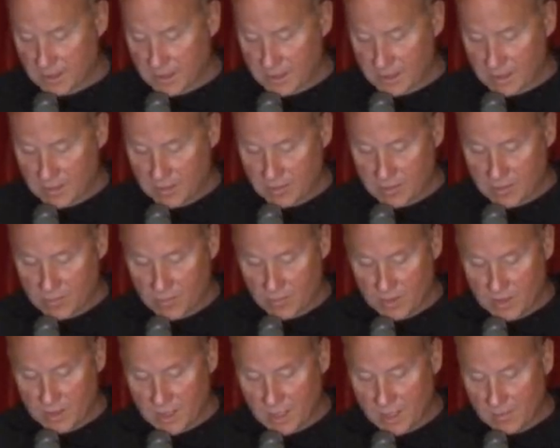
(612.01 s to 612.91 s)
how can
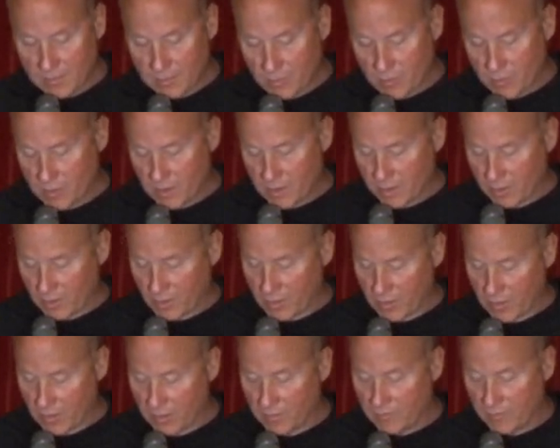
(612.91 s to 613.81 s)
we not pour out our
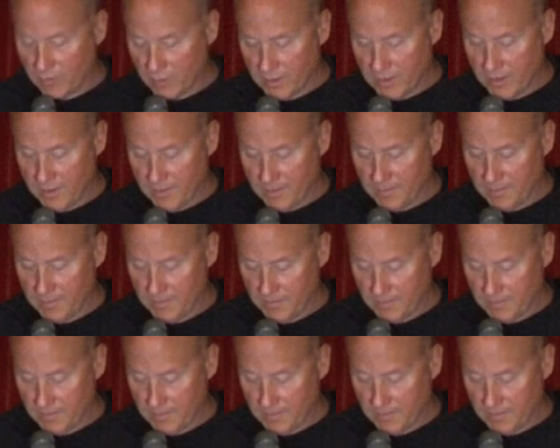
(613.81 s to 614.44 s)
heart for Him?